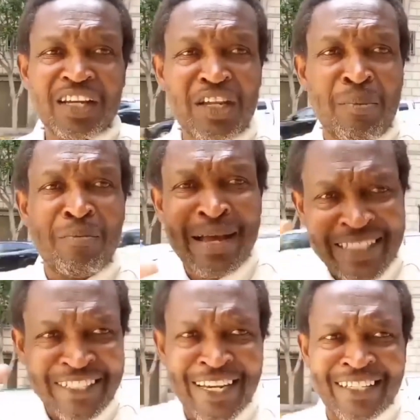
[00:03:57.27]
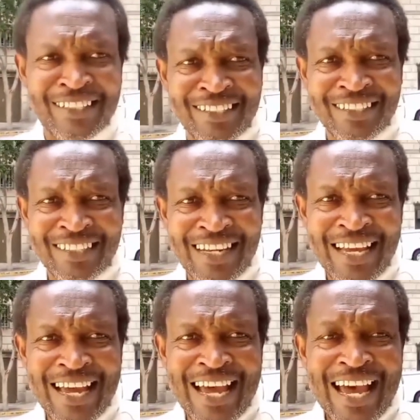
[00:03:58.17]
double messaging.
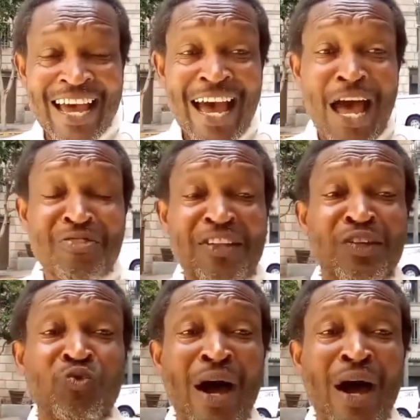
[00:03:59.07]
And that is